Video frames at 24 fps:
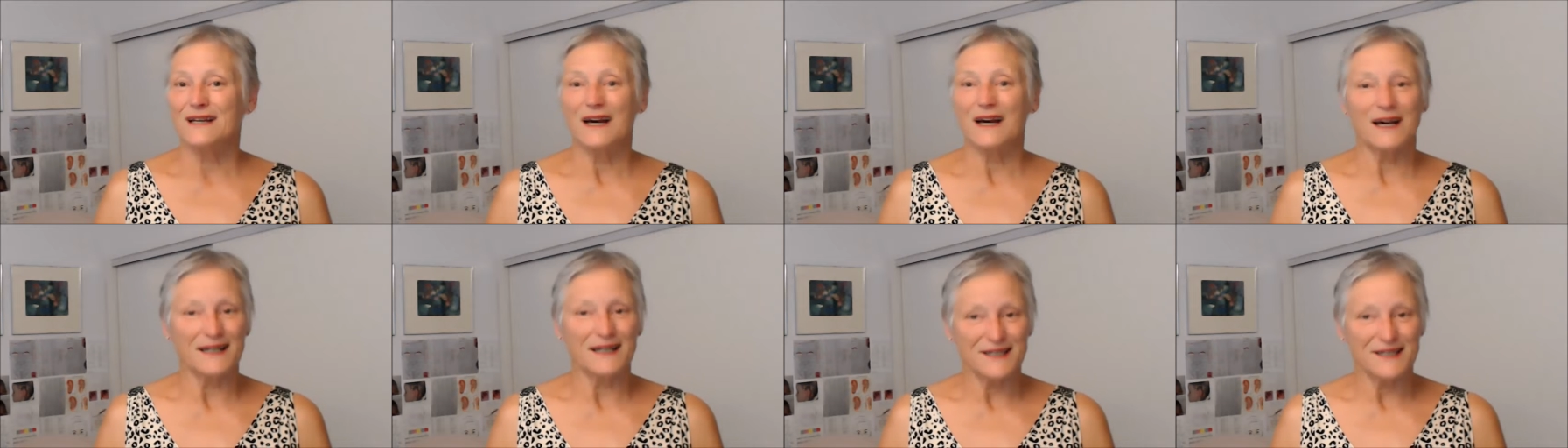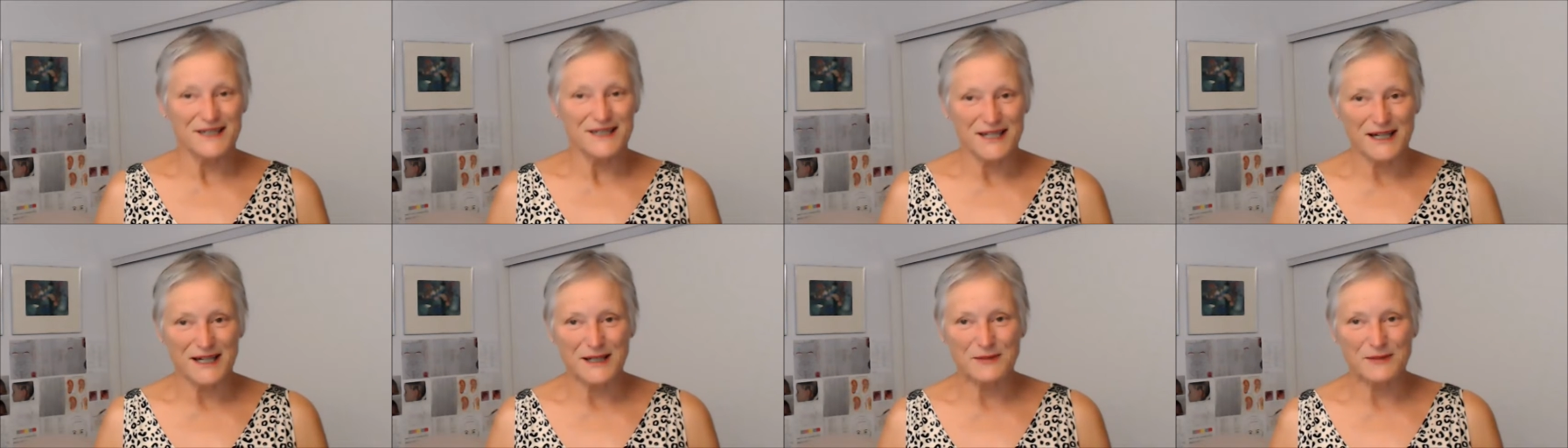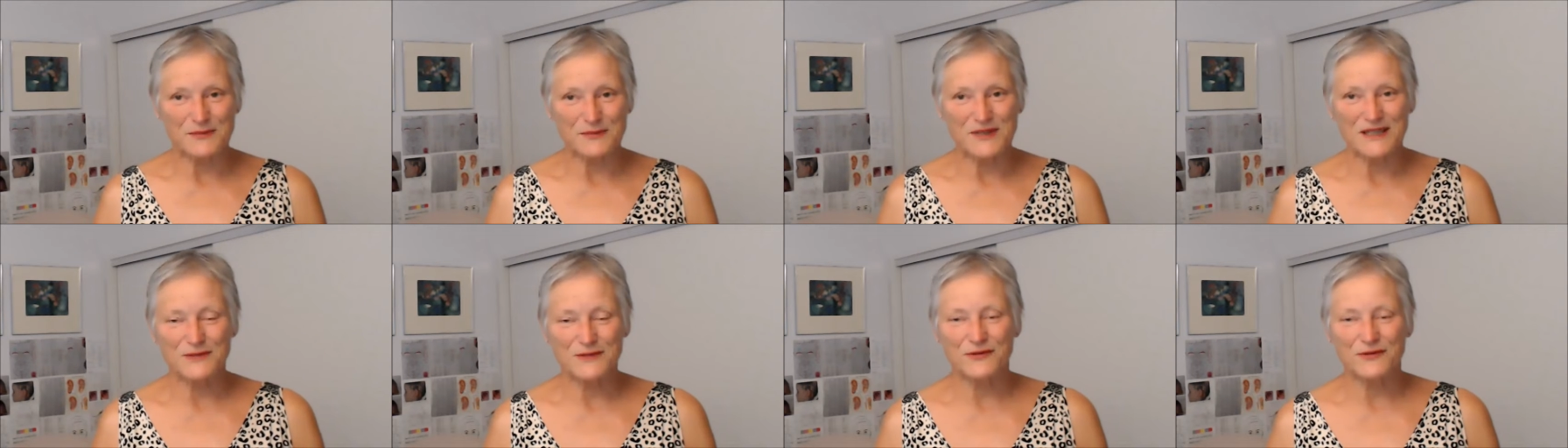I
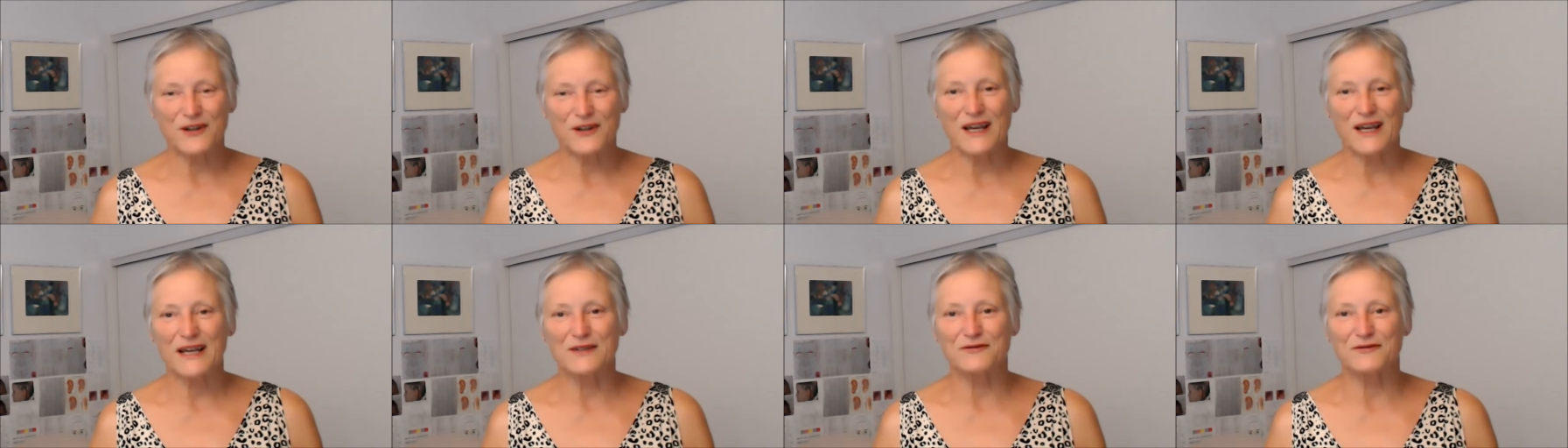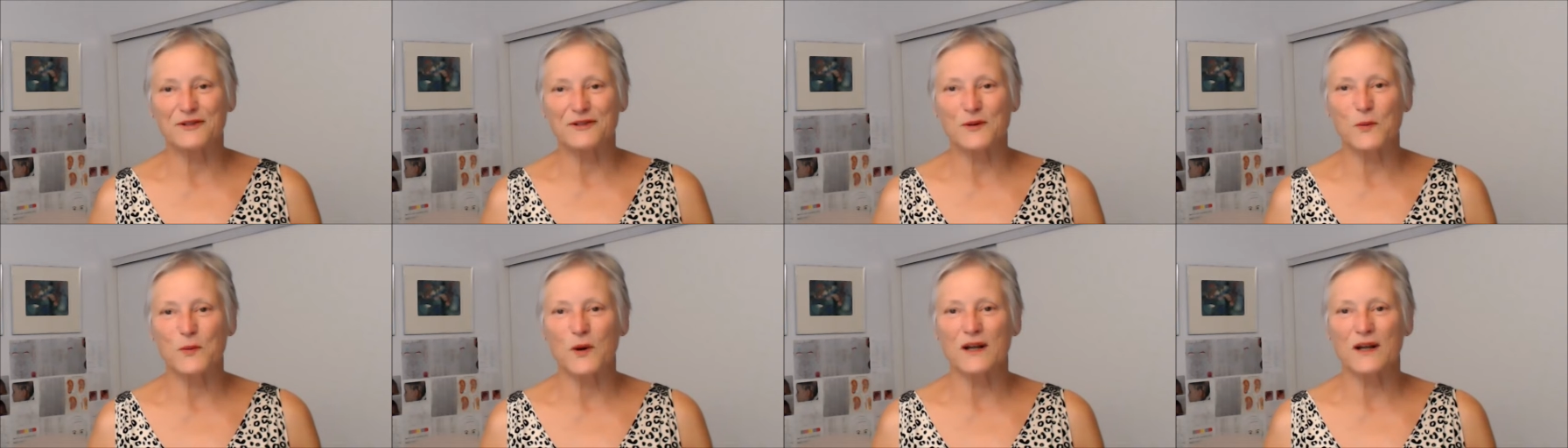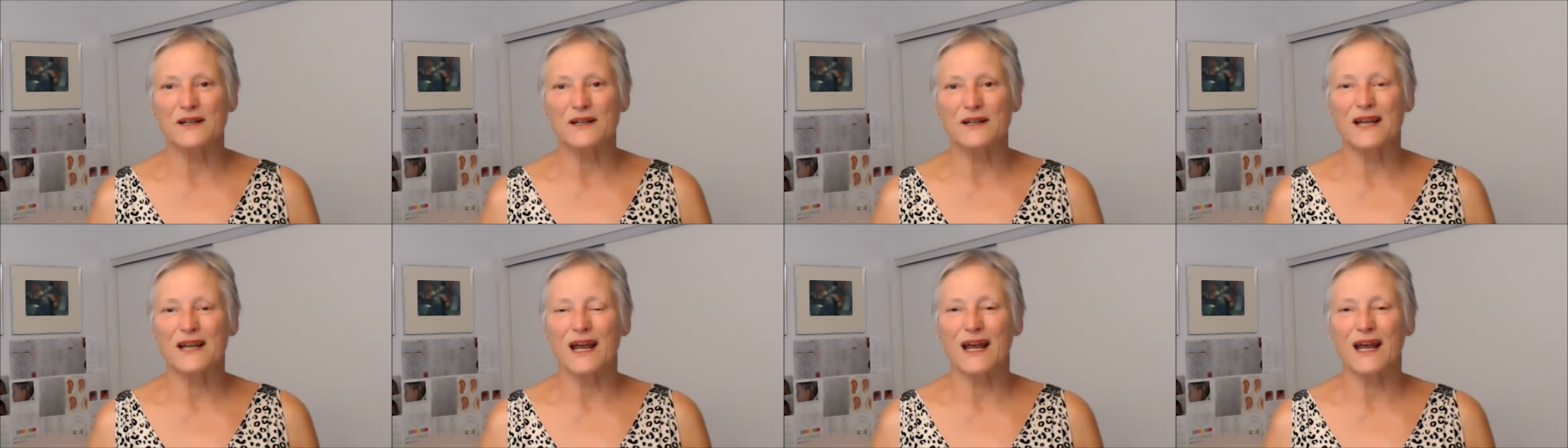timed it for everyone,